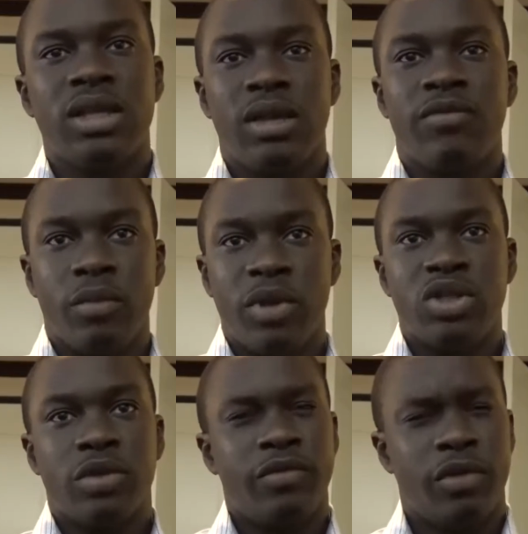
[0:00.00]
the
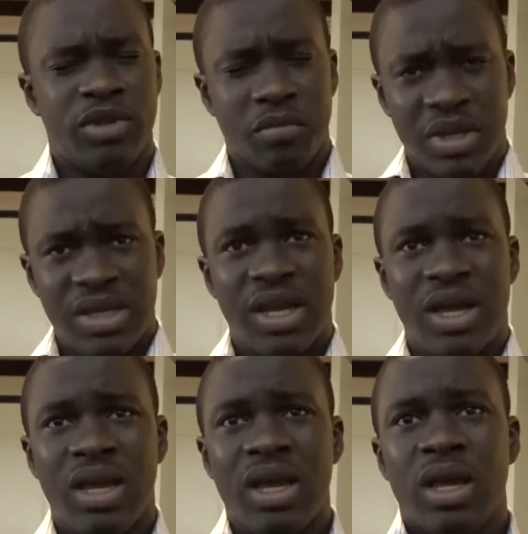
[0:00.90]
information from the
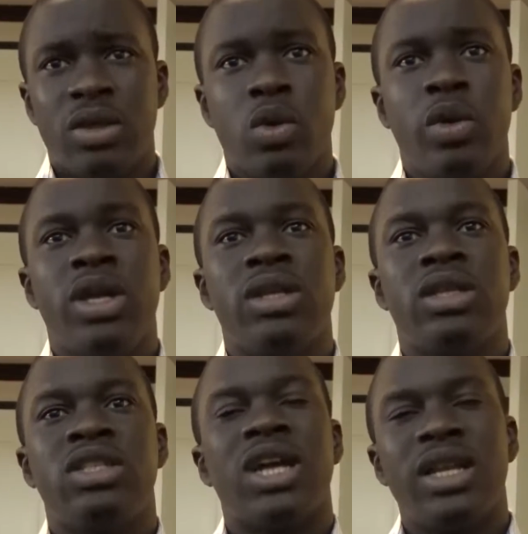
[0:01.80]
media, knowing
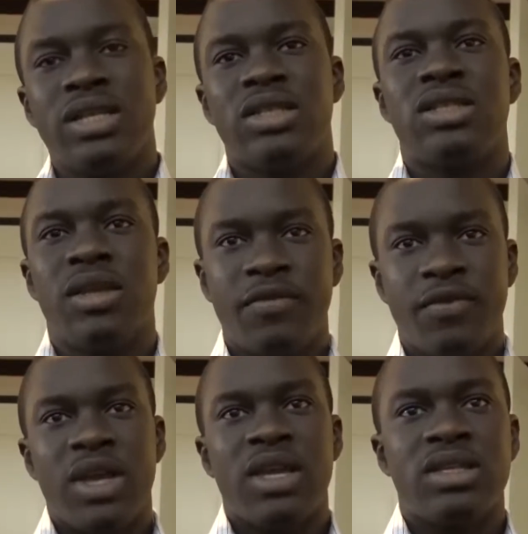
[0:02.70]
the challenges they
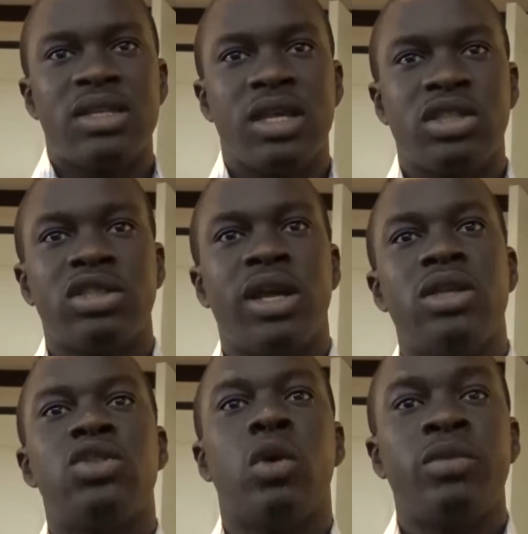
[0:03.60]
face in
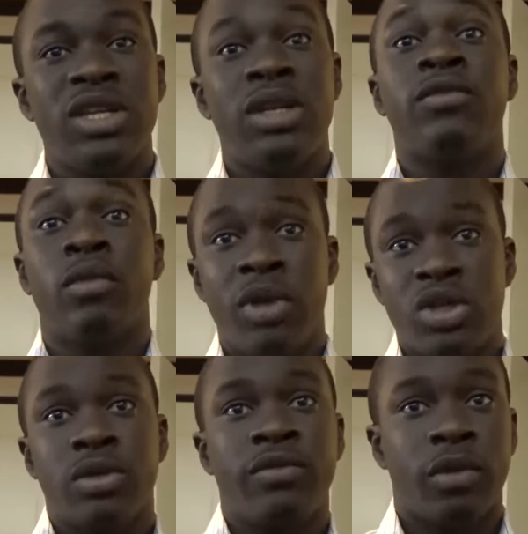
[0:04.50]
trying to obtain
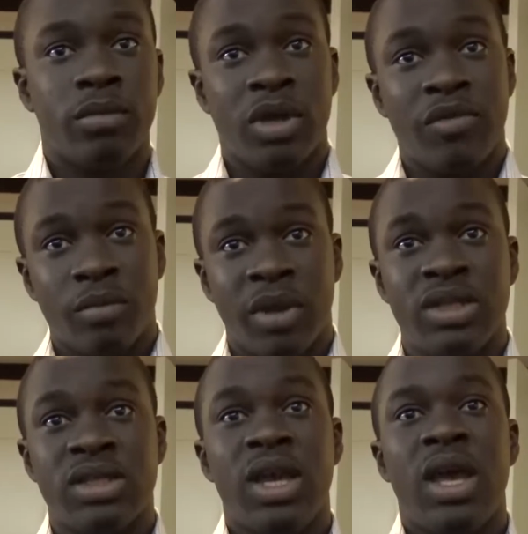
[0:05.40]
information from
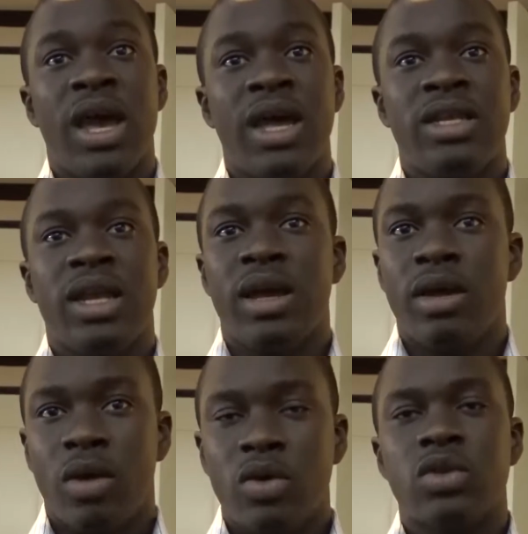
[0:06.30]
government, and
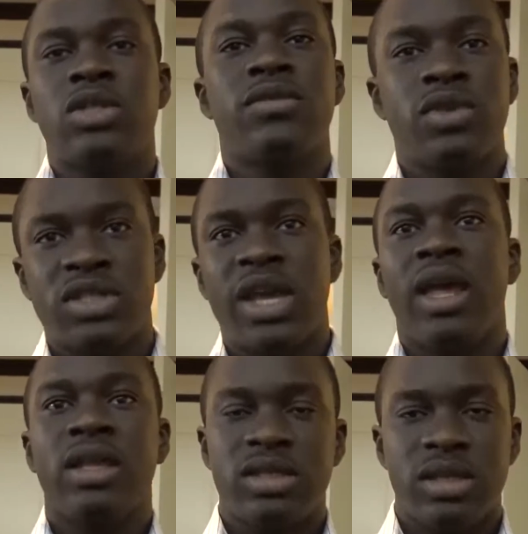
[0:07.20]
also civil
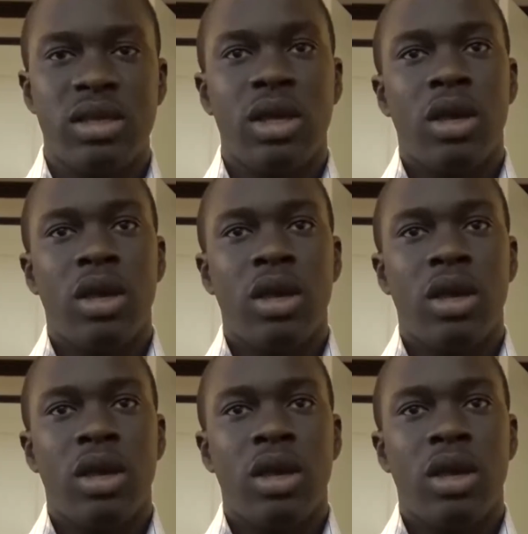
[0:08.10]
society